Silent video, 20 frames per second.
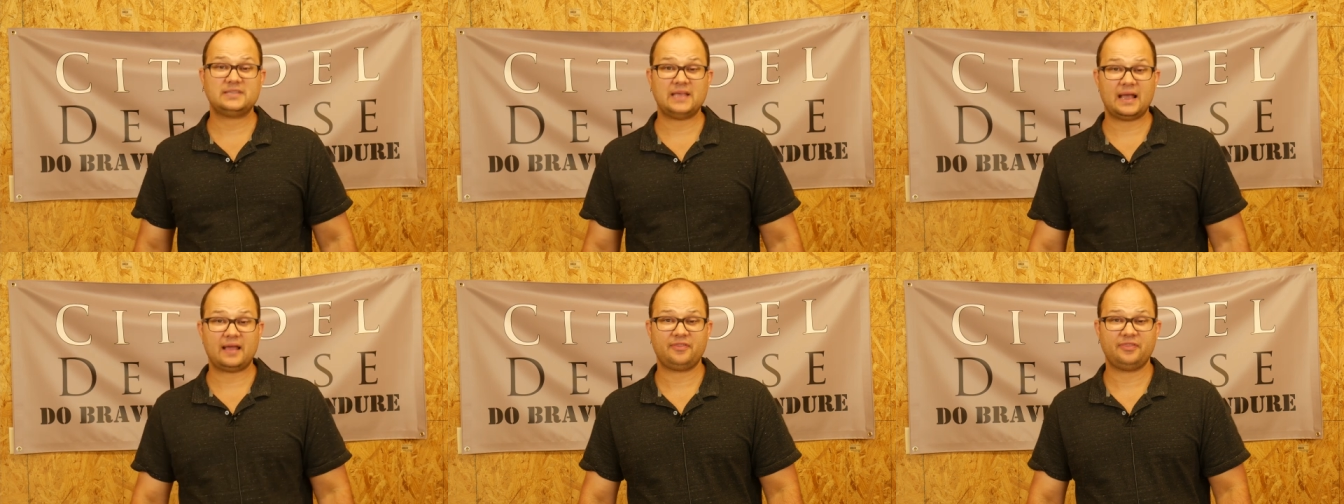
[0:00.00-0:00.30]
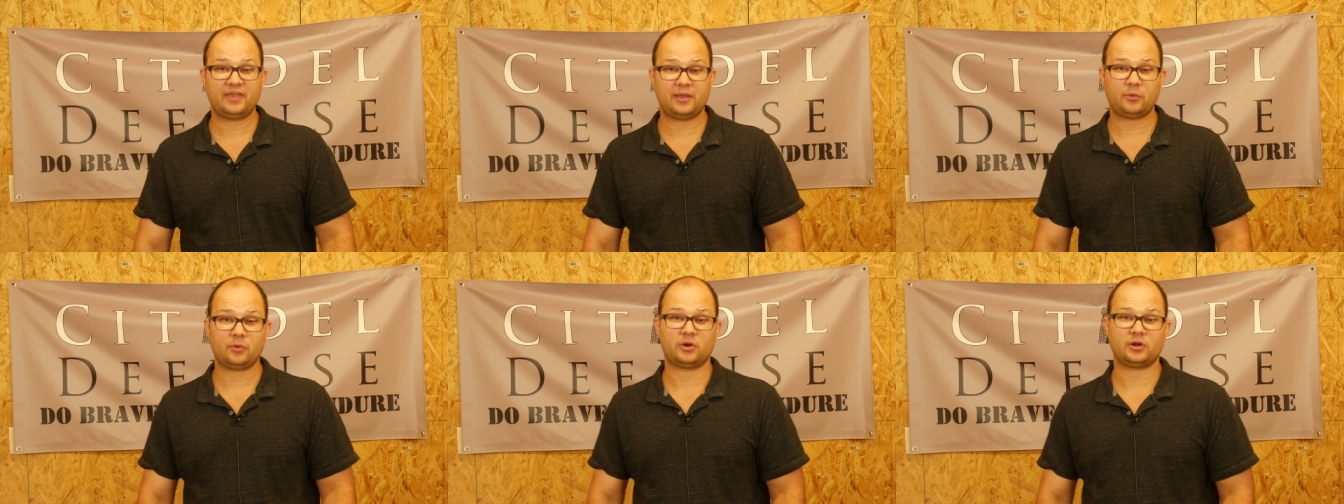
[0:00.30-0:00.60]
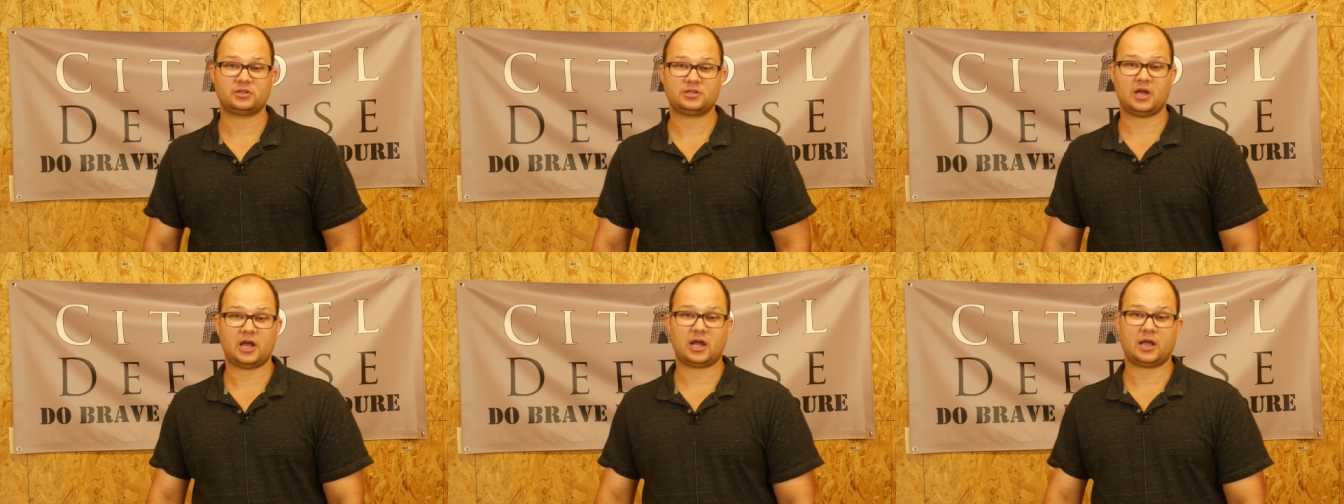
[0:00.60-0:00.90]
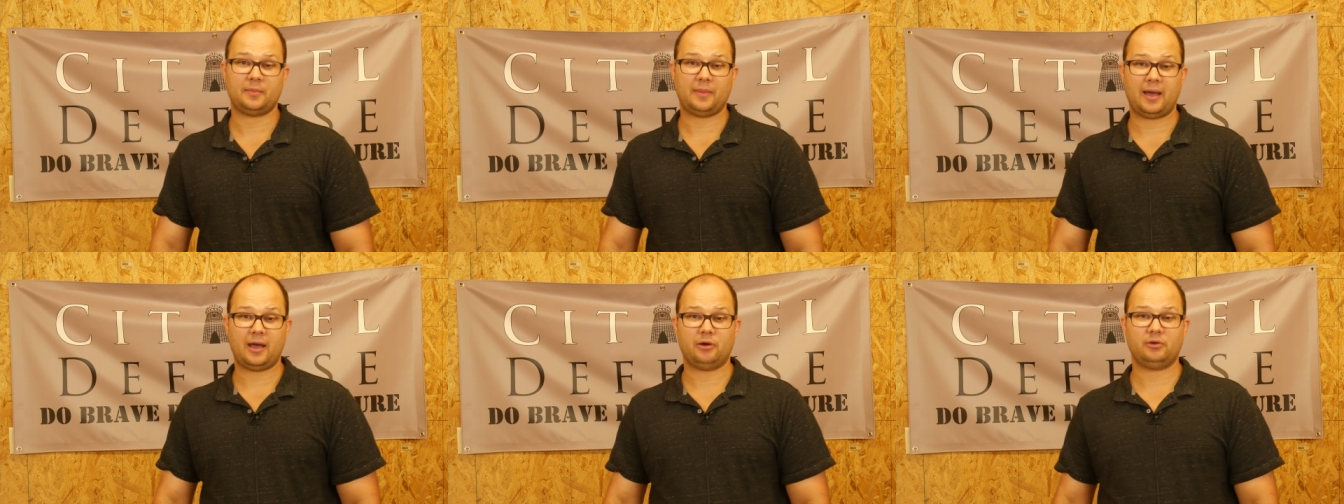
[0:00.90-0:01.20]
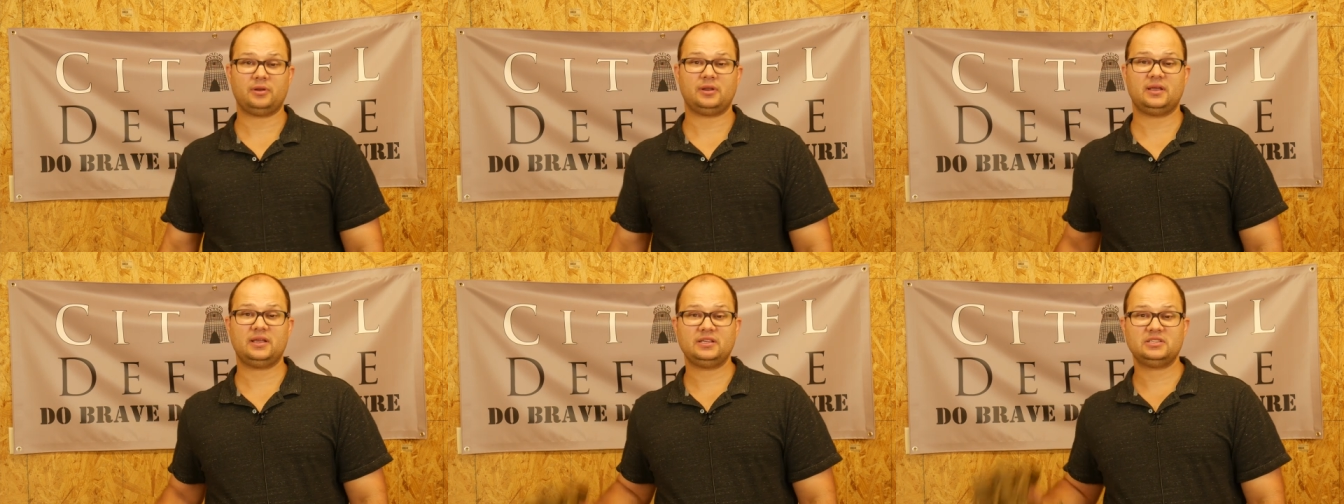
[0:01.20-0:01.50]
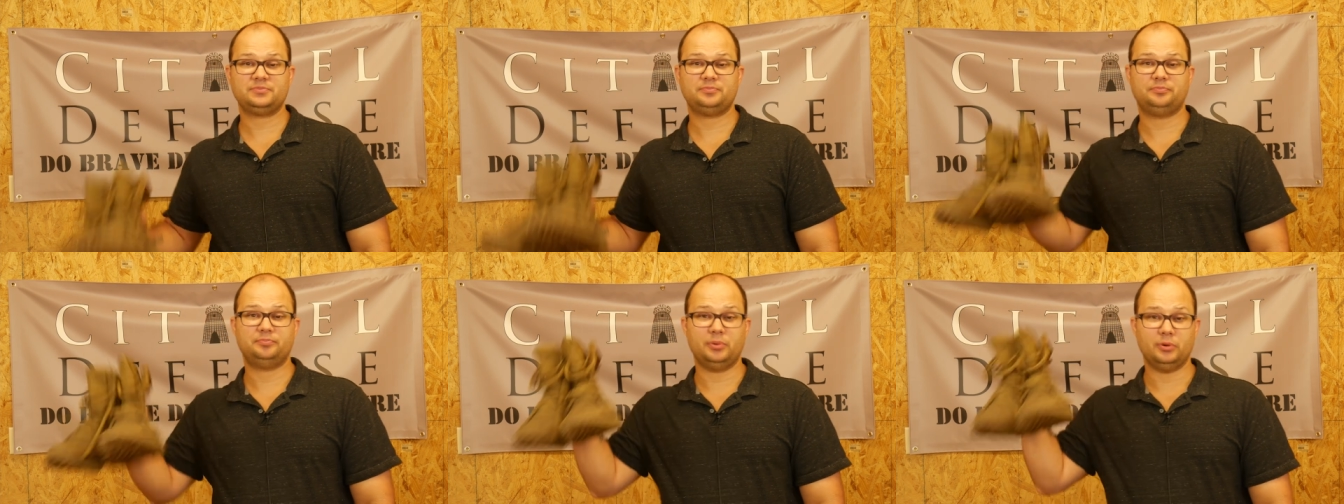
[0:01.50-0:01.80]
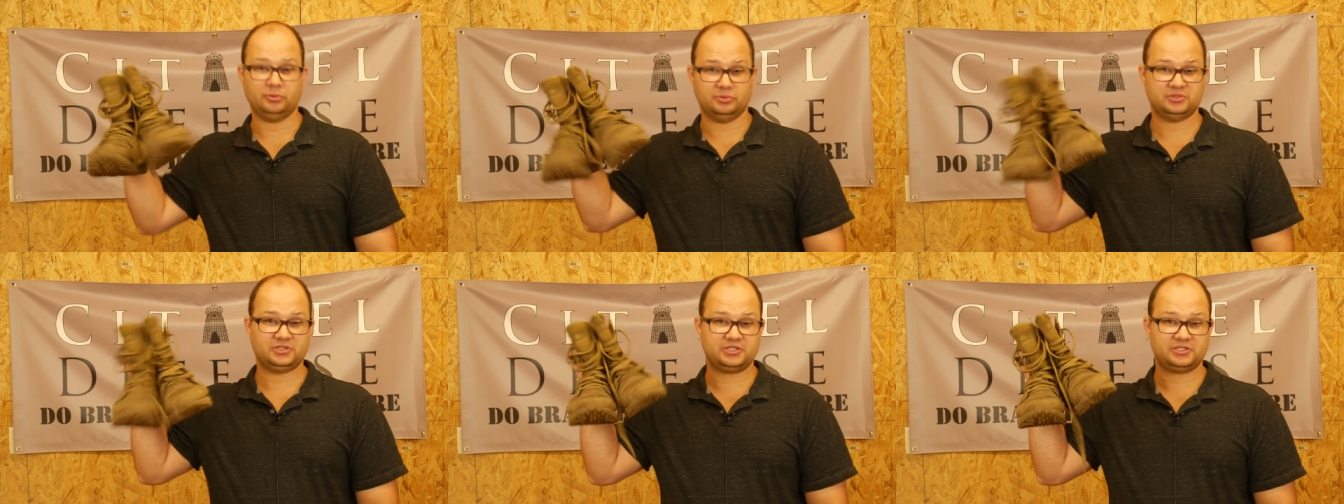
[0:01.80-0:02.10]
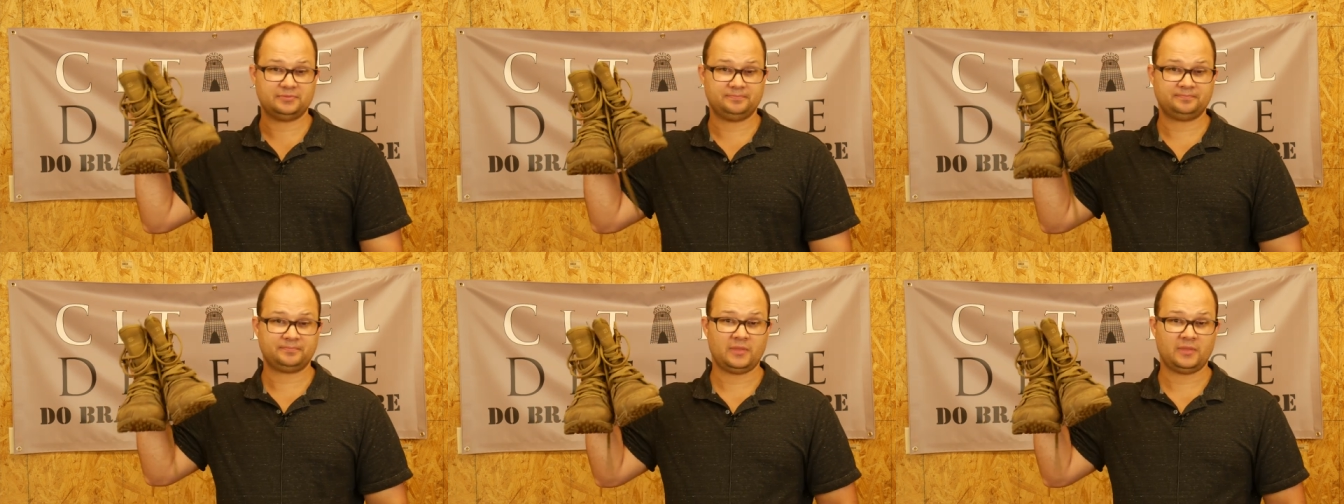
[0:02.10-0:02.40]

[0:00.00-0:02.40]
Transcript: Second thing we're going to talk about is boots.